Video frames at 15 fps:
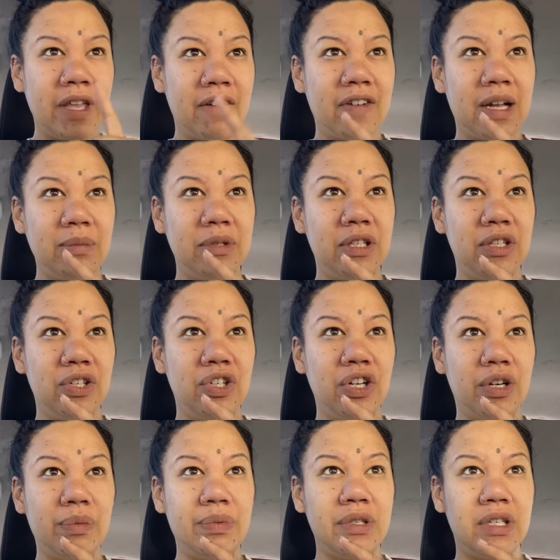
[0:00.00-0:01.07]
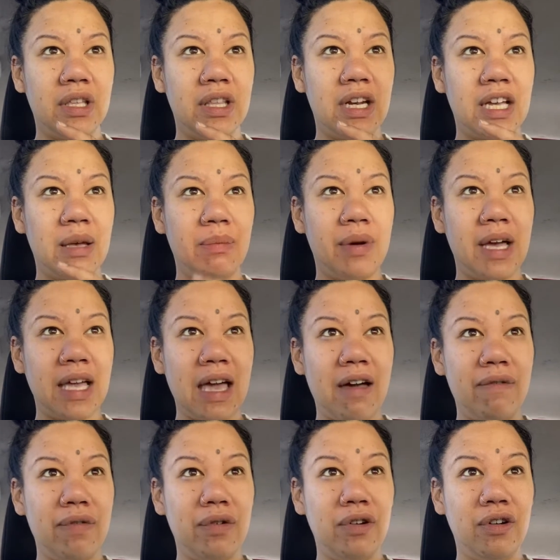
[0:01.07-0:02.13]
Come to the shop so that I can buy
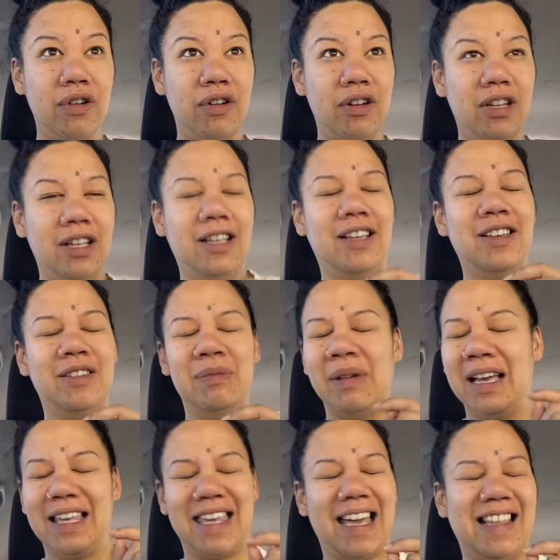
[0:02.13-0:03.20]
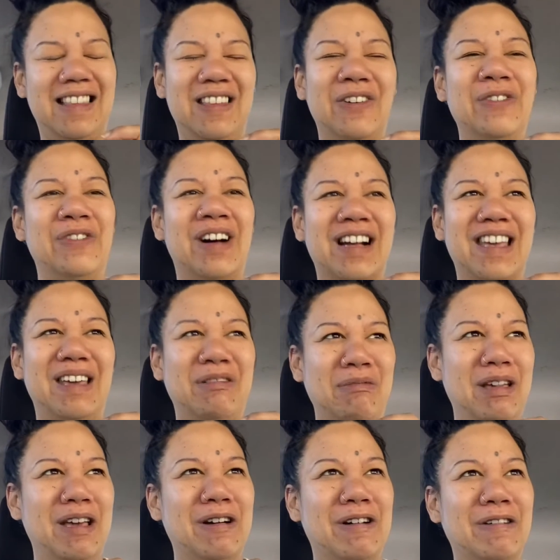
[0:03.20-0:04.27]
cat food because my cats are fucking
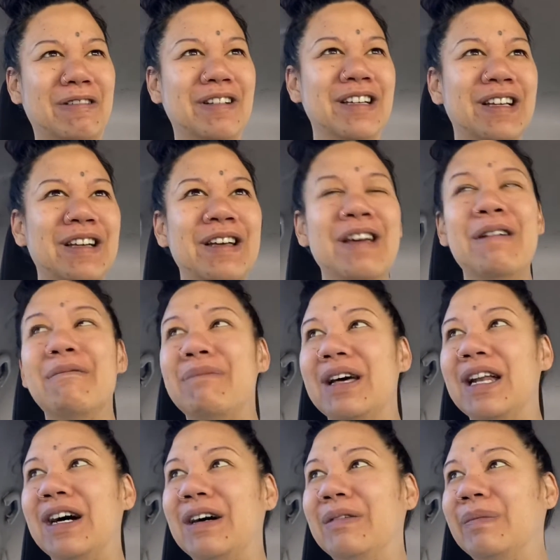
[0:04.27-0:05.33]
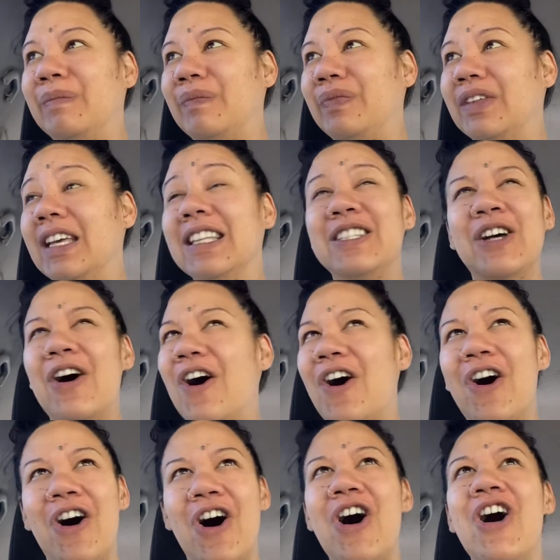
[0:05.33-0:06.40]
me up. But it's
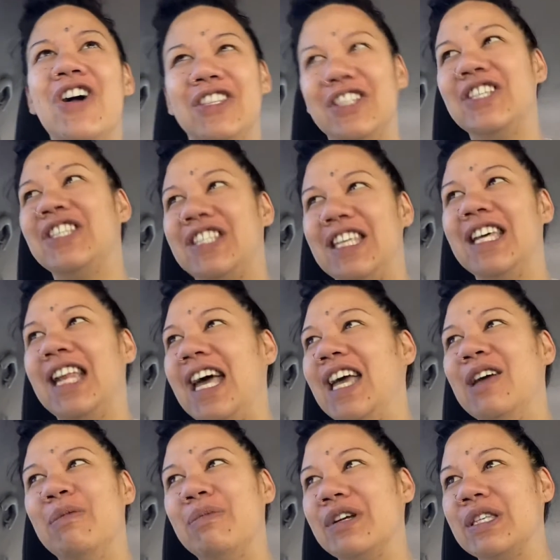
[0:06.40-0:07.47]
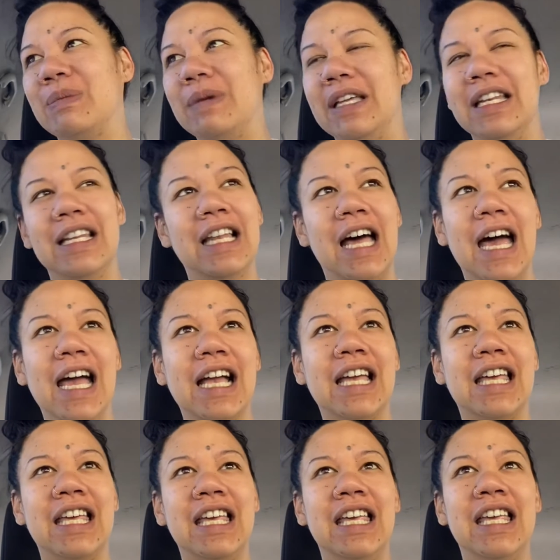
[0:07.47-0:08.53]
hot today in Brisbane. Like,
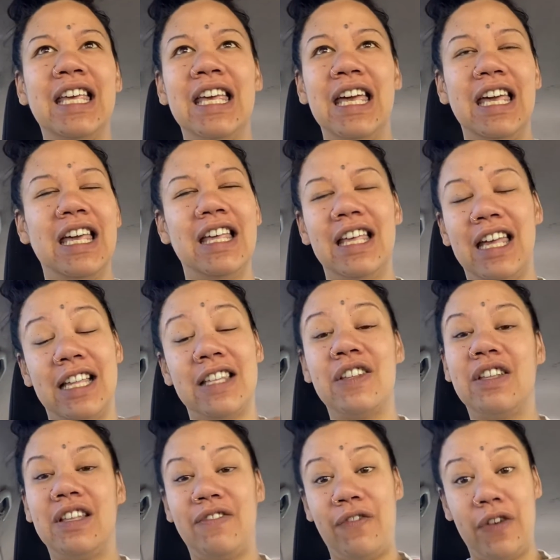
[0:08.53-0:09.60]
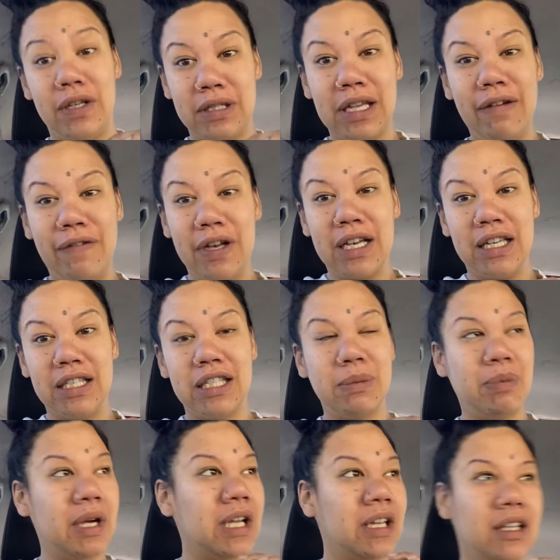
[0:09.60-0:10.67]
it feels like fucking
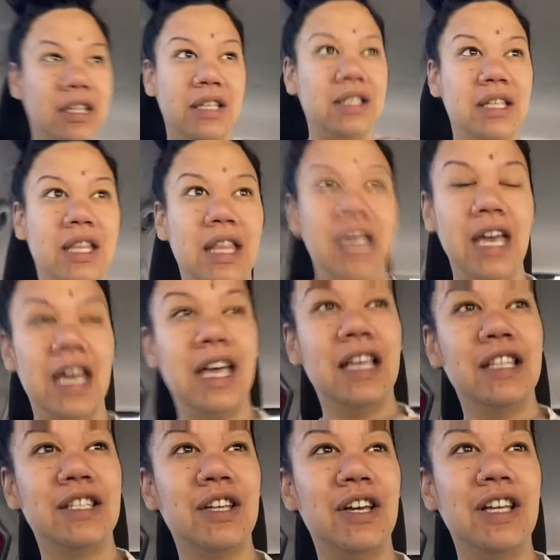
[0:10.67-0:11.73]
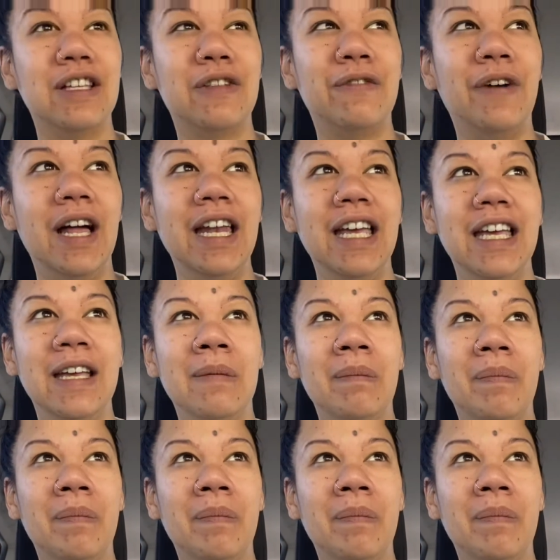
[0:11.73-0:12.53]
spring is in the air. So it's funny.